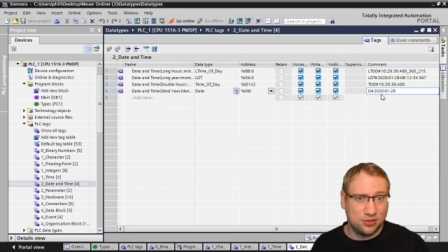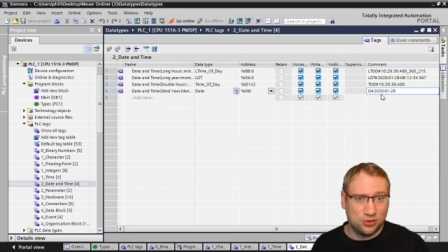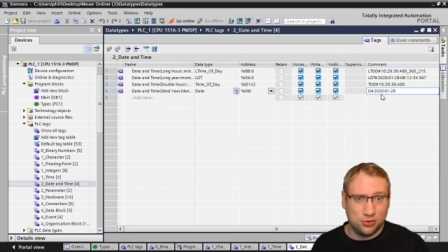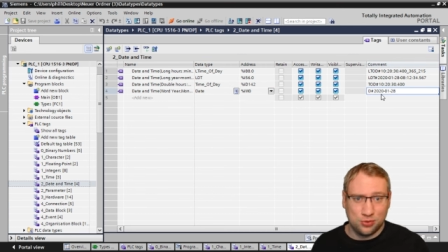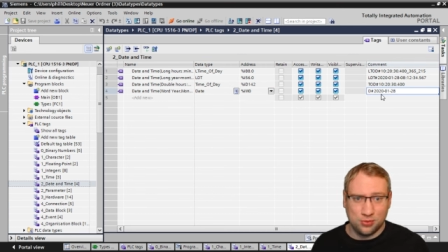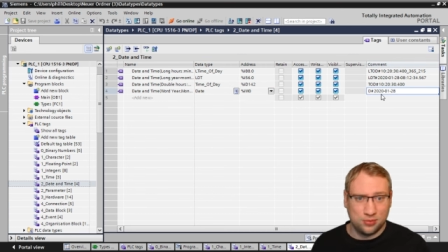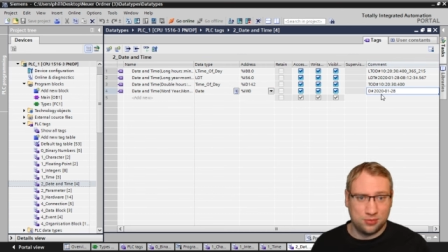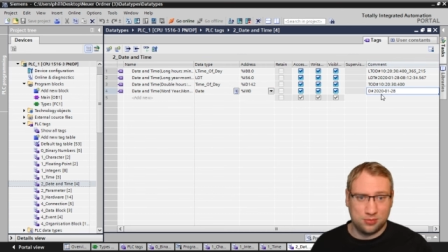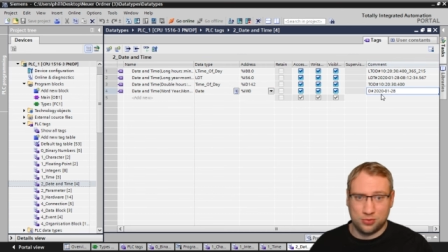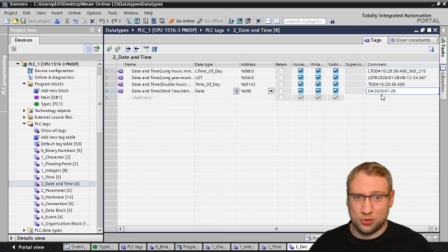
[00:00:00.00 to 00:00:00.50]

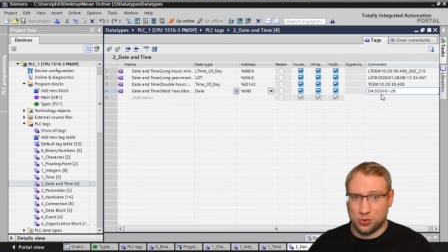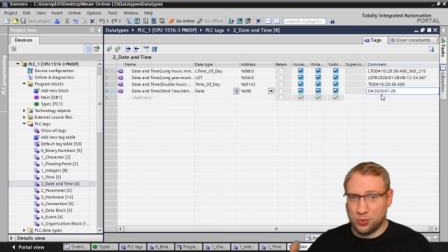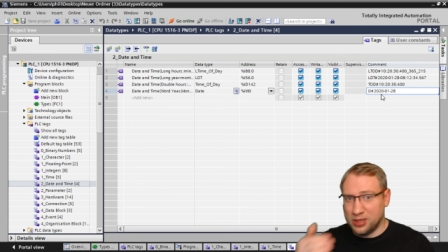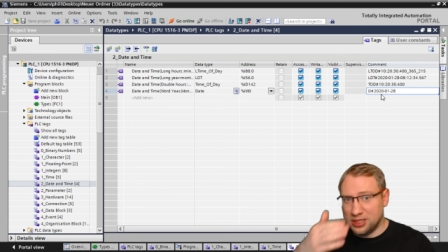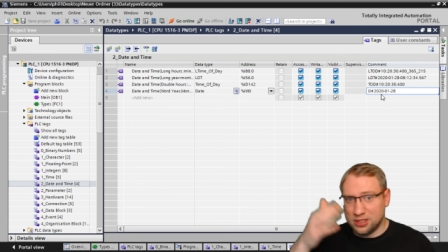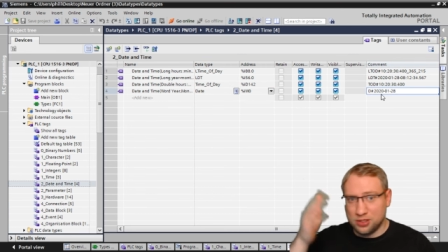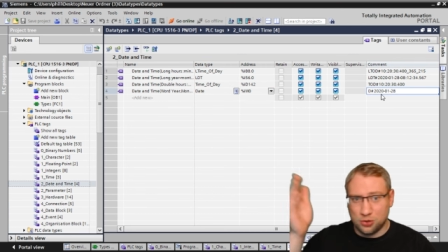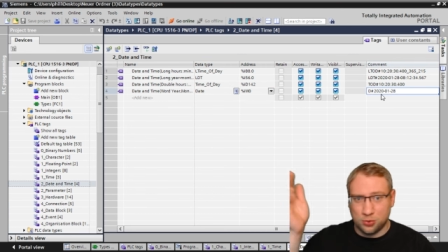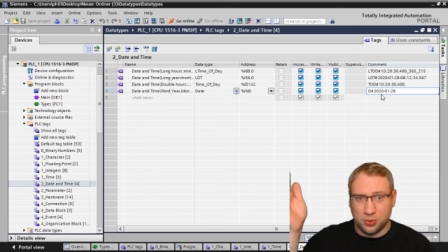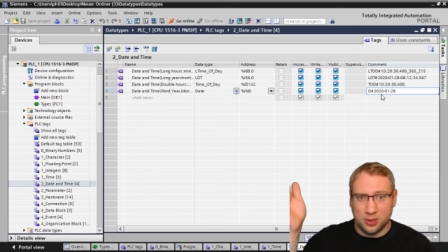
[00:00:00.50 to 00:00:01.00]
To
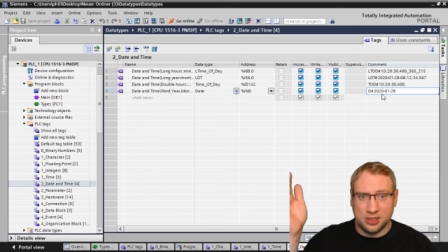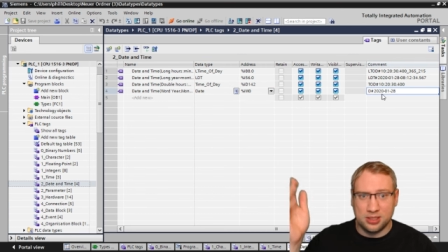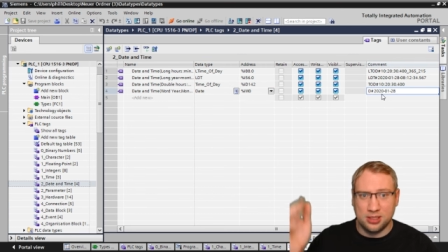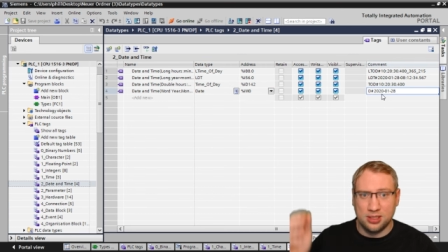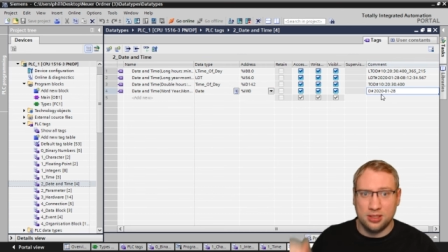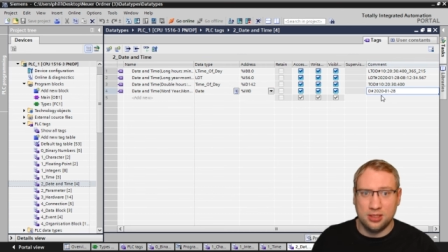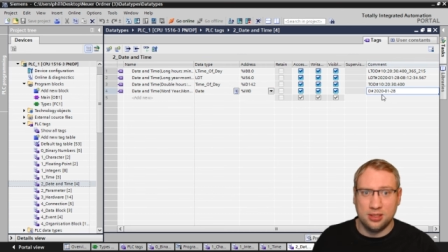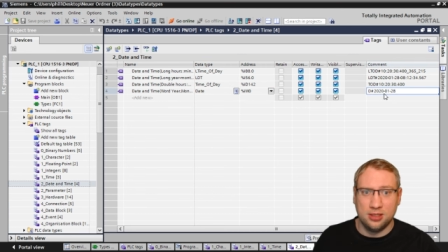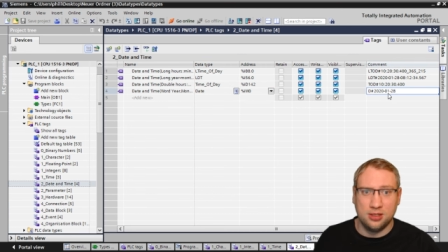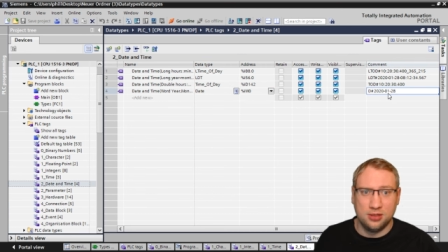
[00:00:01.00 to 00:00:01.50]
twenty
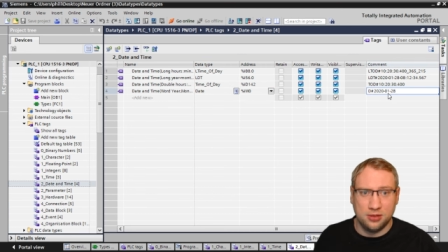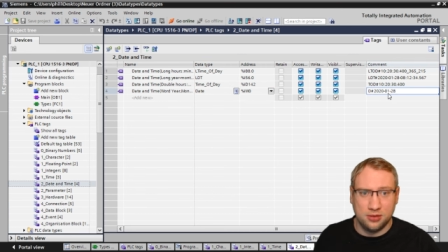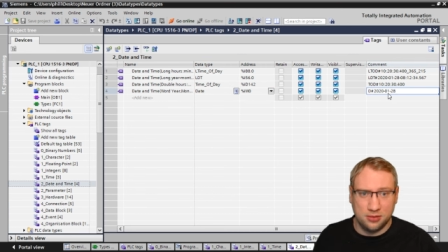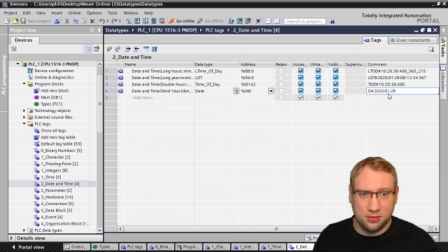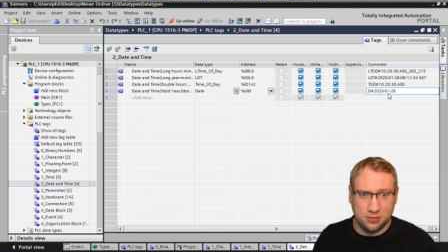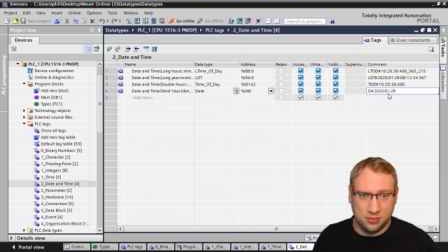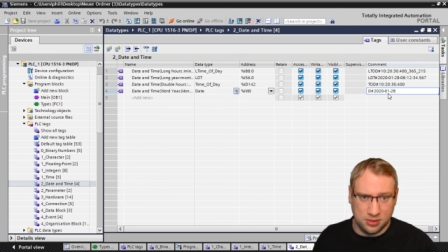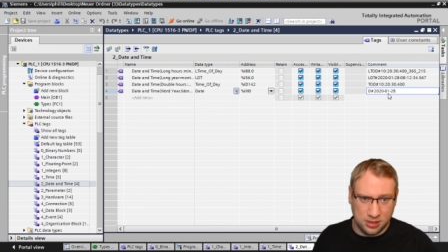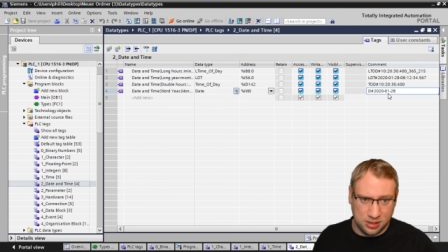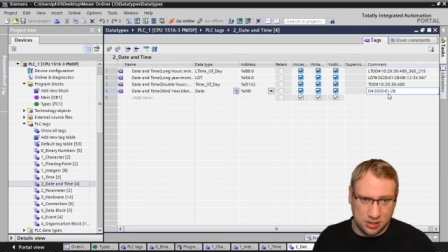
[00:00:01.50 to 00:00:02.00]

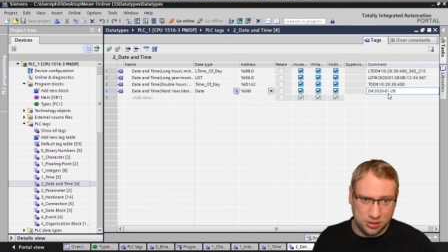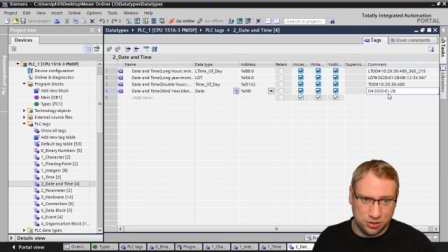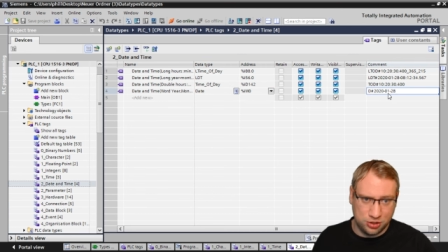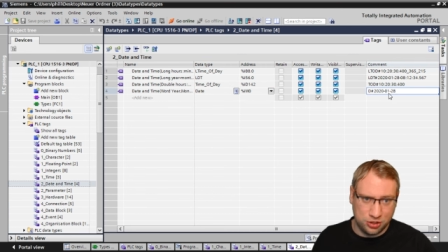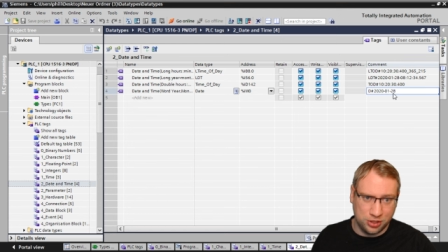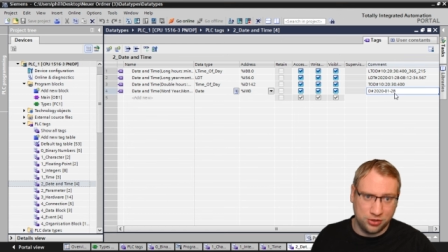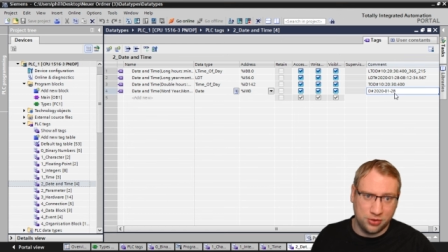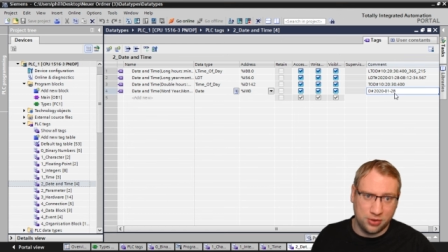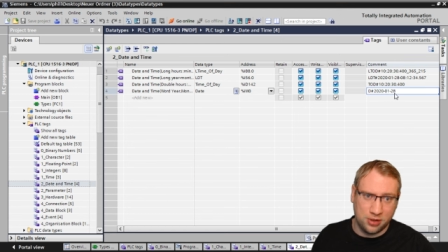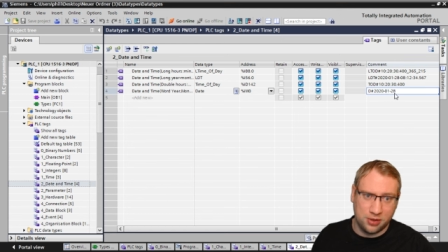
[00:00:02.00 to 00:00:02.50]
twenty, uh,
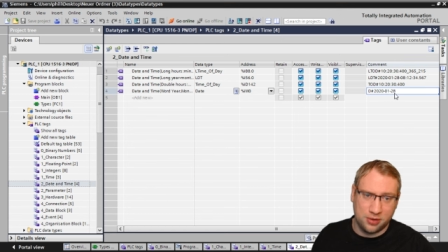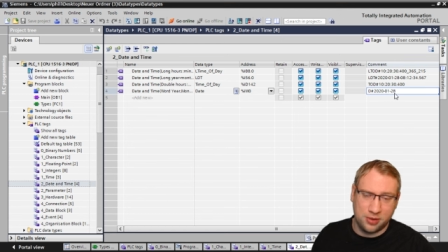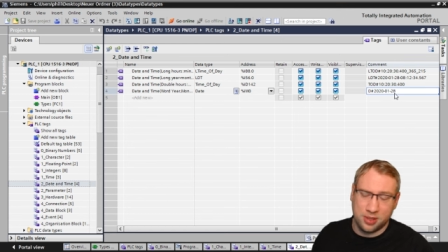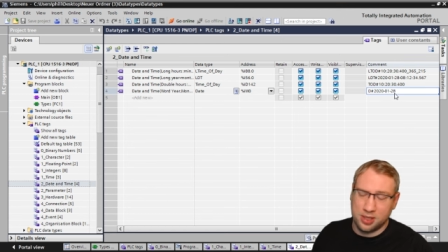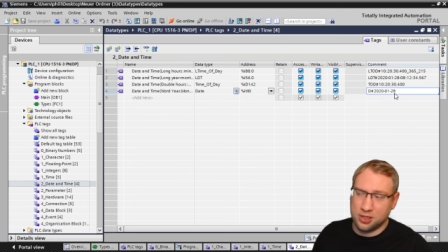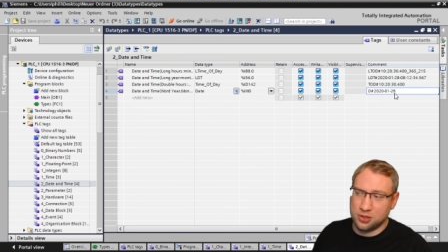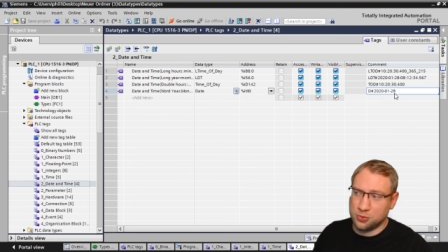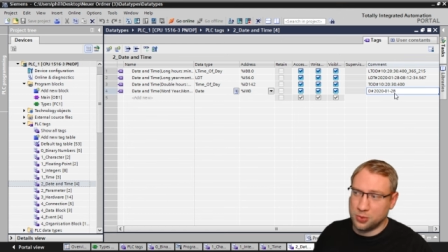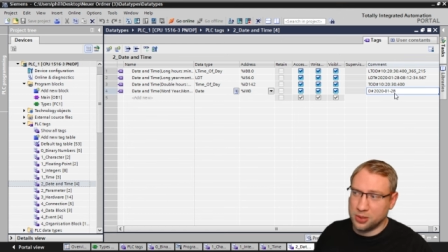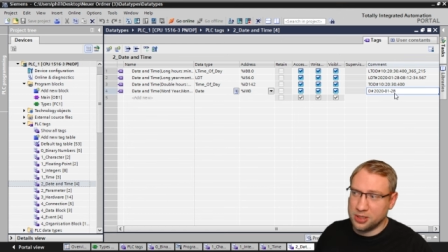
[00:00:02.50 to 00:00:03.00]

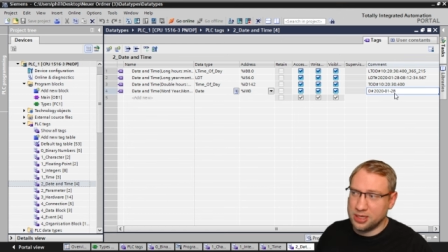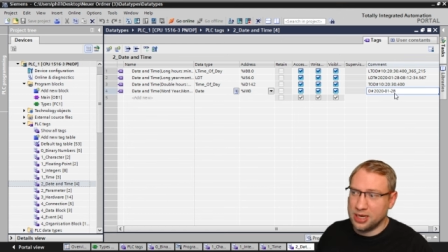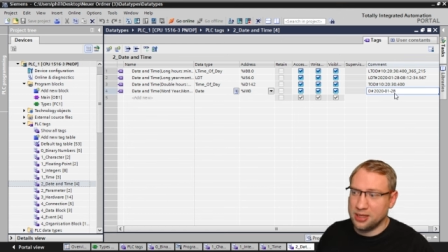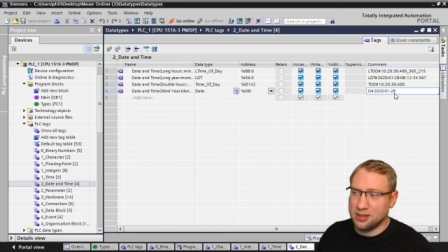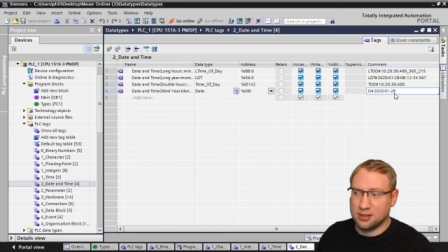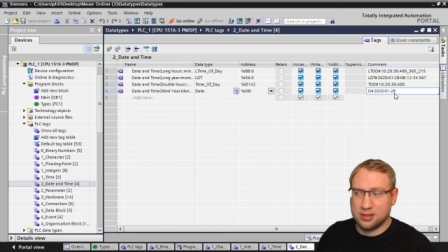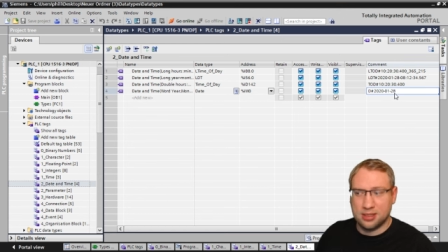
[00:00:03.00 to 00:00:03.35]
January twenty-eighth.